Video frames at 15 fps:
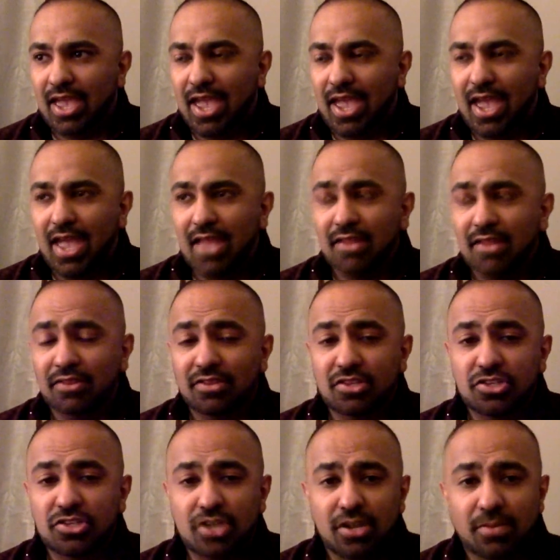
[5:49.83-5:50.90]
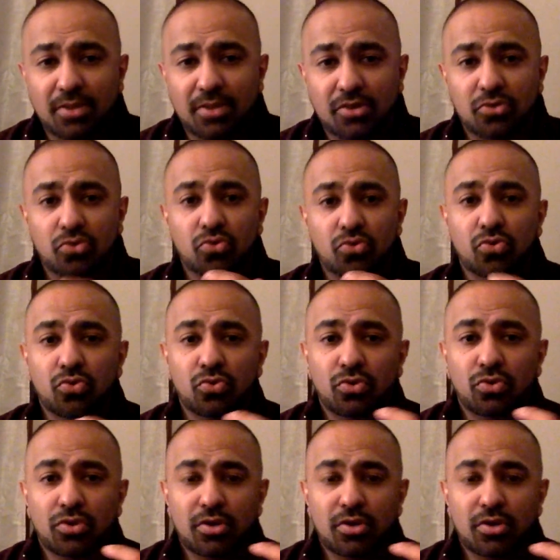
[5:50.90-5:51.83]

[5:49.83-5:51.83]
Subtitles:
and the gentleman who